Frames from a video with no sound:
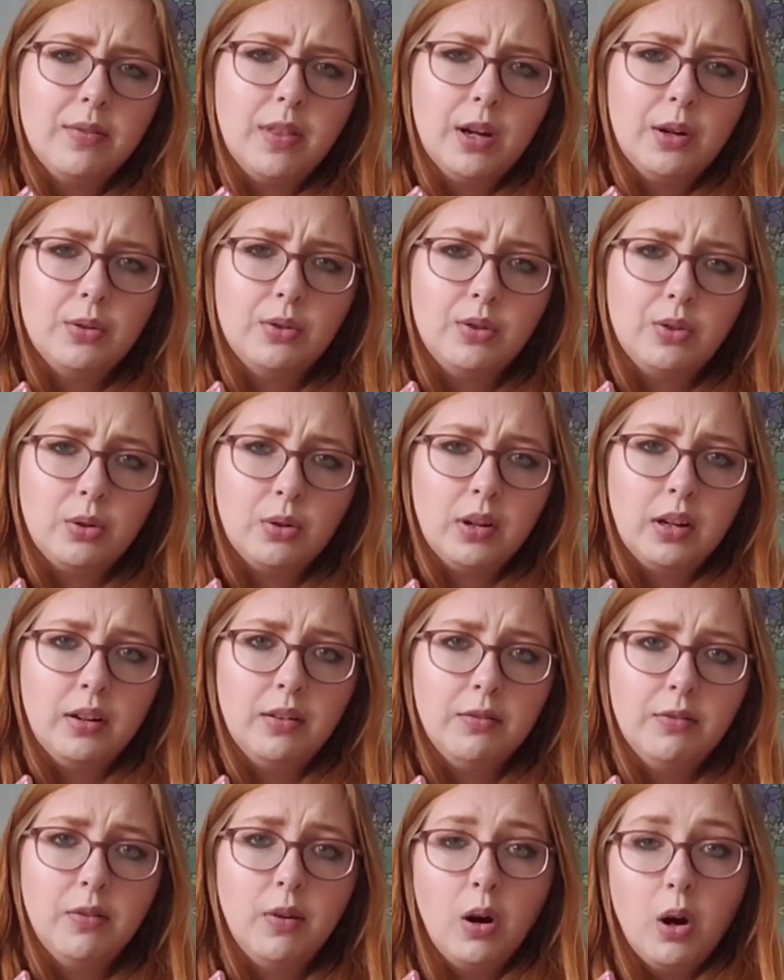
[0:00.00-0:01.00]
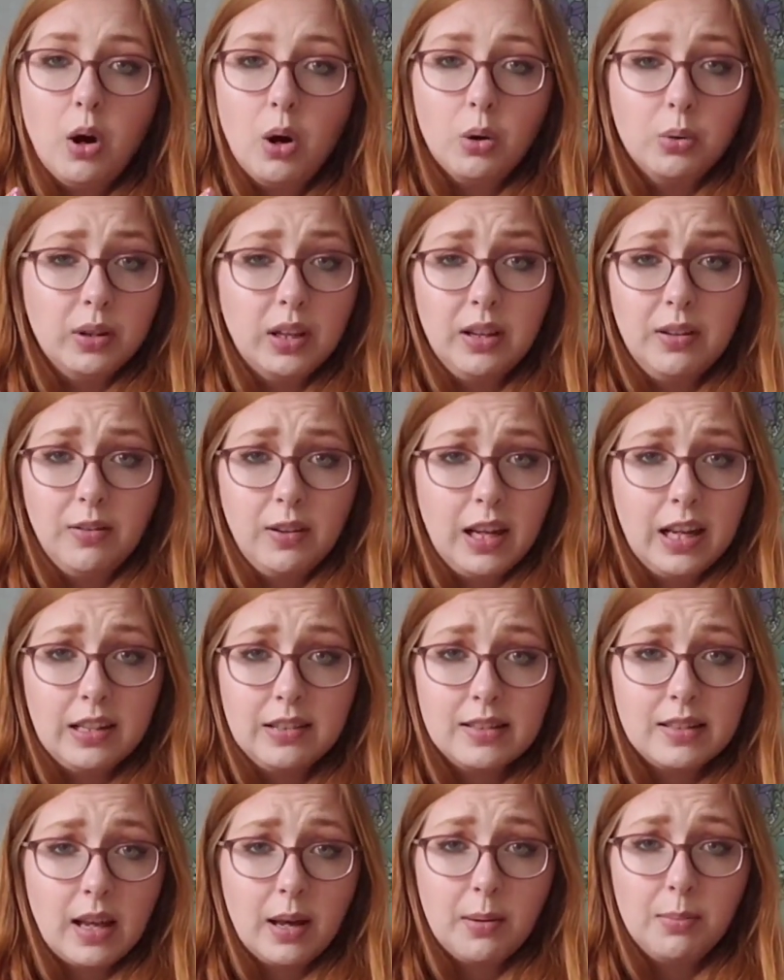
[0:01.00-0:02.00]
those sort of OnlyFans
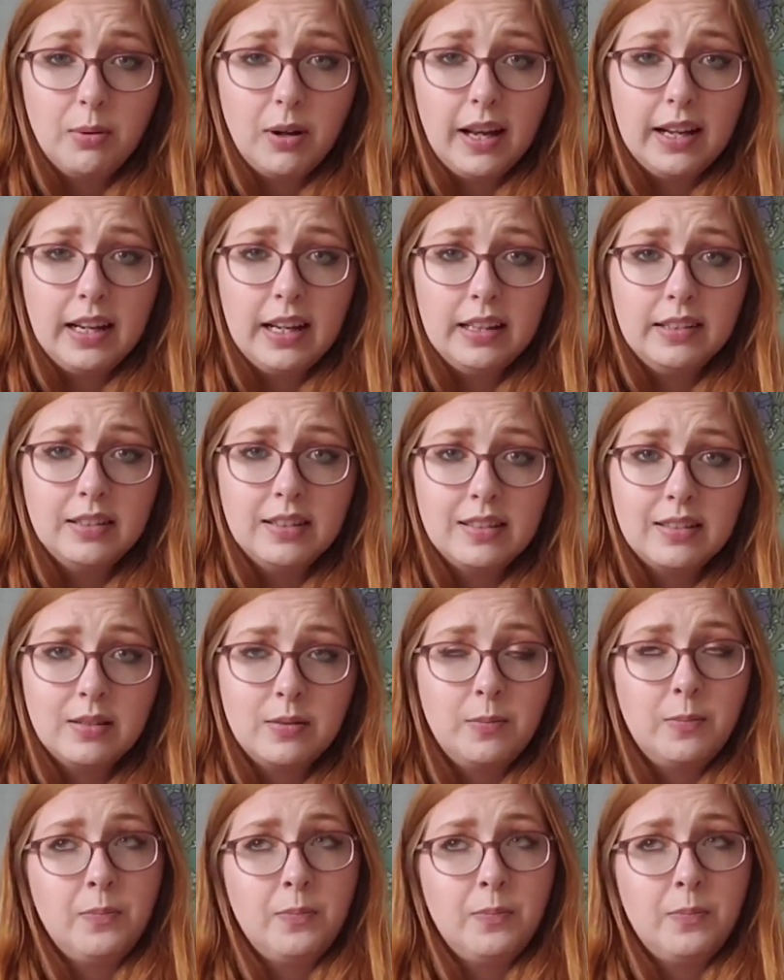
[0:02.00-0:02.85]
subreddits,